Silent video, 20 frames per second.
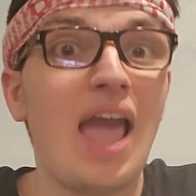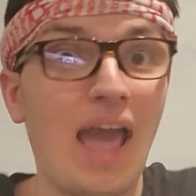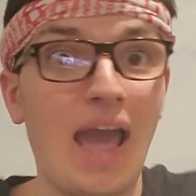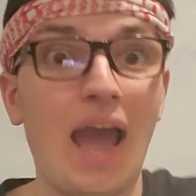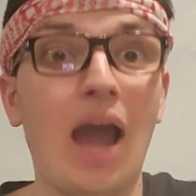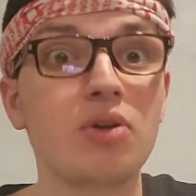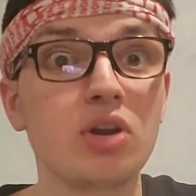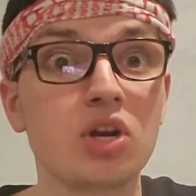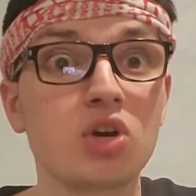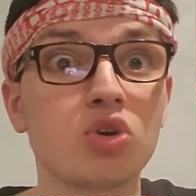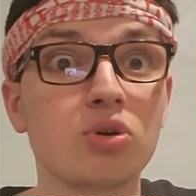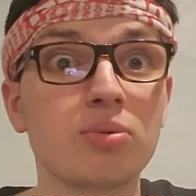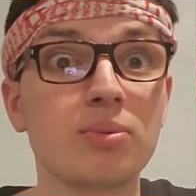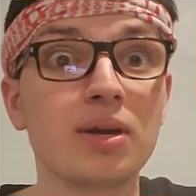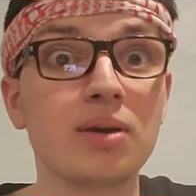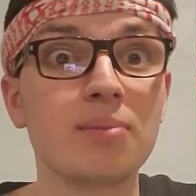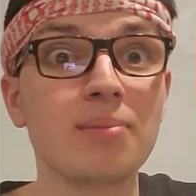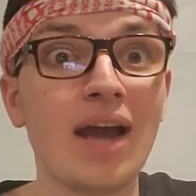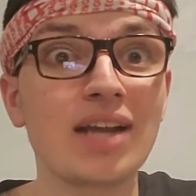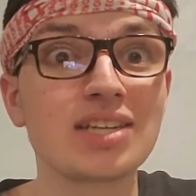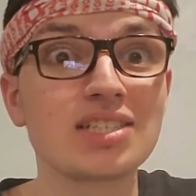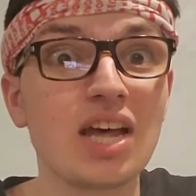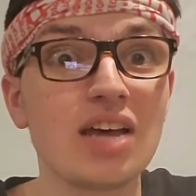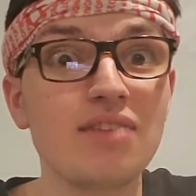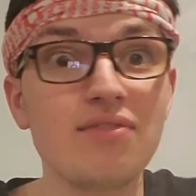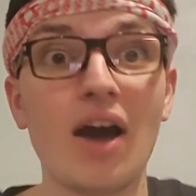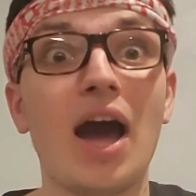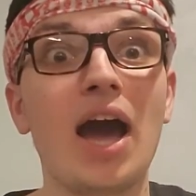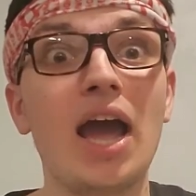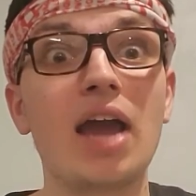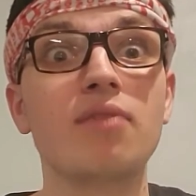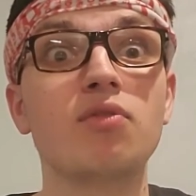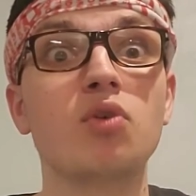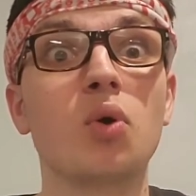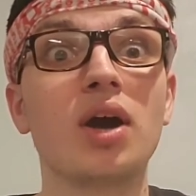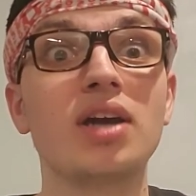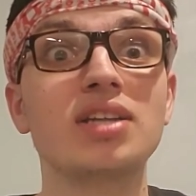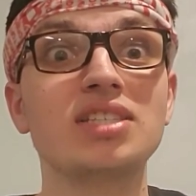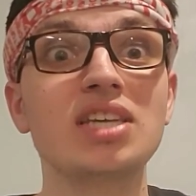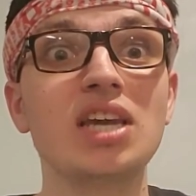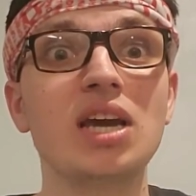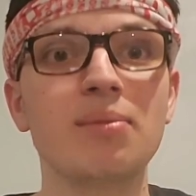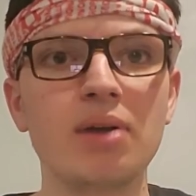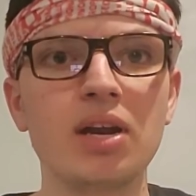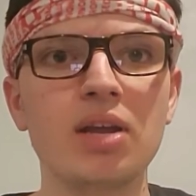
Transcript: How did Harumi come back to life? I have no idea,